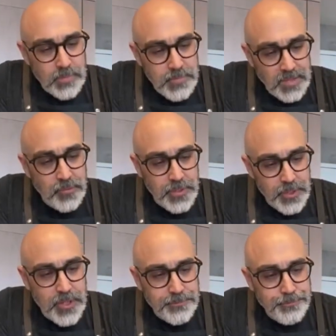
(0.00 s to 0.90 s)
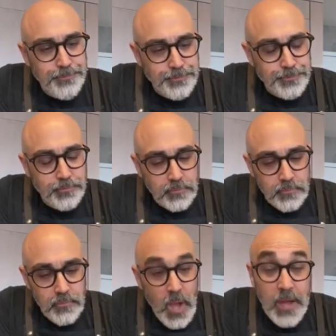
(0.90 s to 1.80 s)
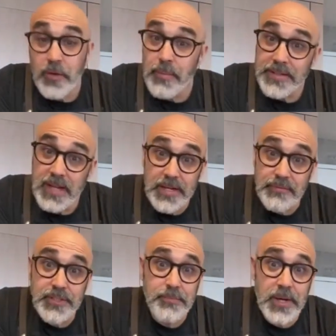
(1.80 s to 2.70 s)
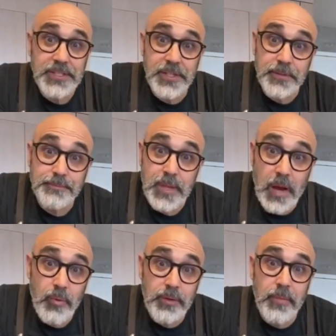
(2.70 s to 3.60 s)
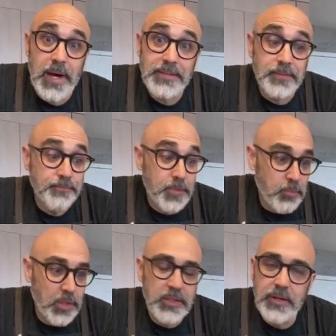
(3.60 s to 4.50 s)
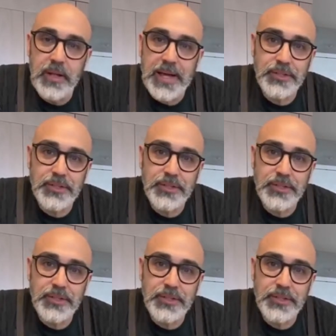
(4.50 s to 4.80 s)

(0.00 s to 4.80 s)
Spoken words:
That's really good. I could make that even spicier. I wouldn't mind. Put a little